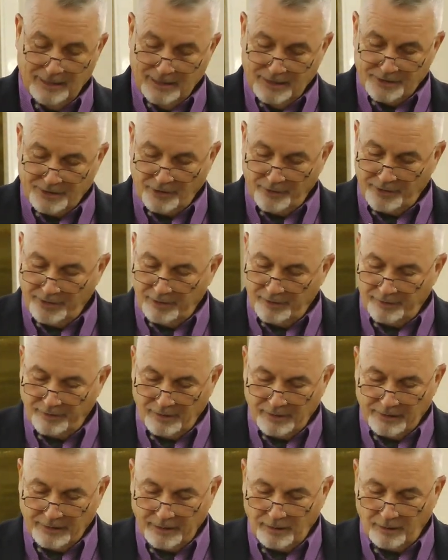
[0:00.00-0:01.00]
So
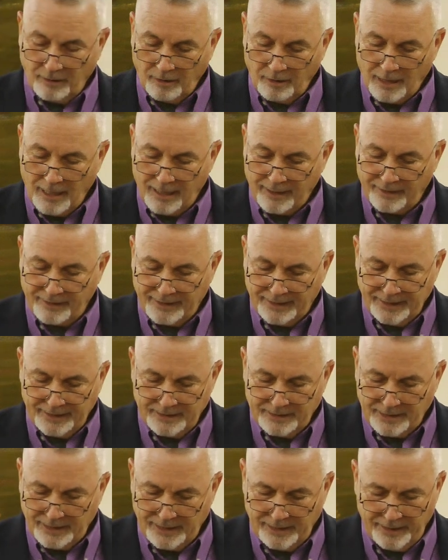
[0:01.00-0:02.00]
there are a lot of
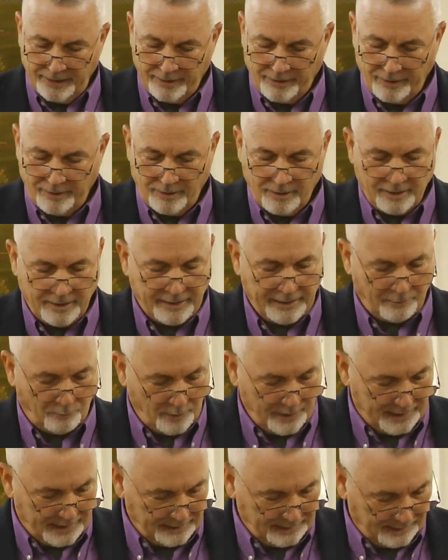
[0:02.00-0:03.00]
things here that
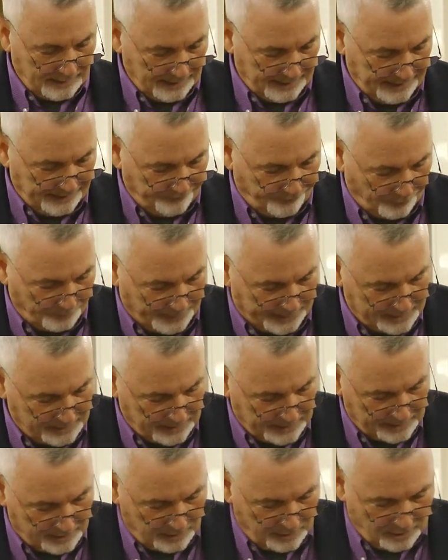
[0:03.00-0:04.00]
we can glean from this.
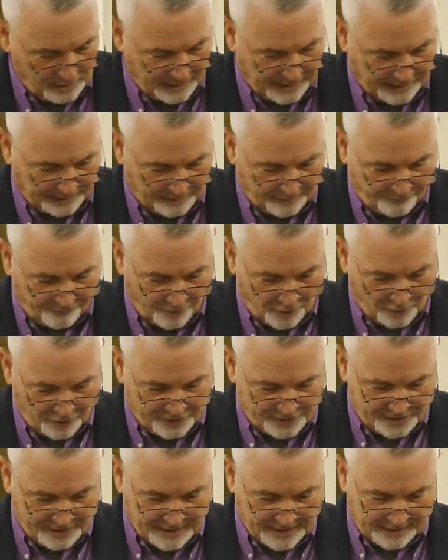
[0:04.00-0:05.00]
Let's look at verse
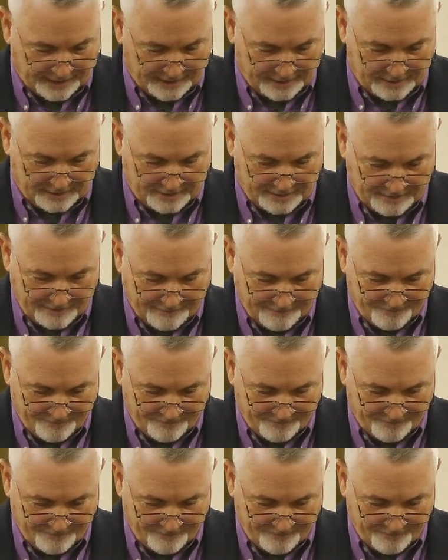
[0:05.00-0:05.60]
6.